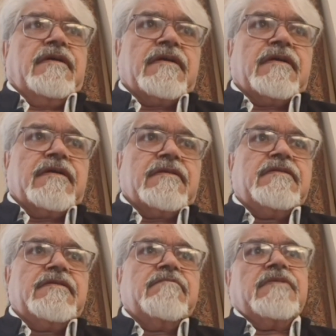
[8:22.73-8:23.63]

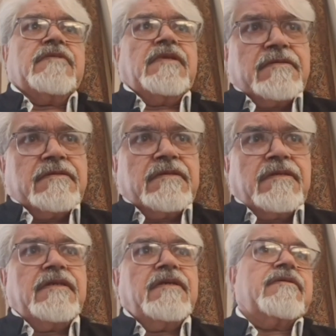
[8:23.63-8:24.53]
criticism,
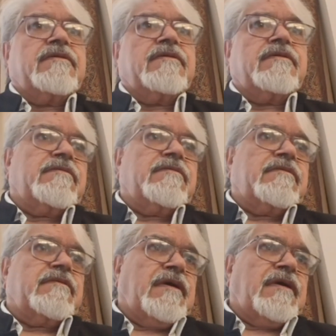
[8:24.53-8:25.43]
leading on
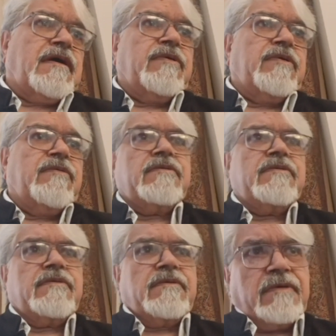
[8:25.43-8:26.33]
to
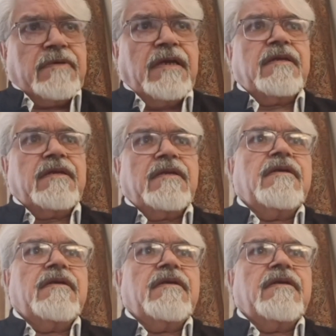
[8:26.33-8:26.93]
abuse and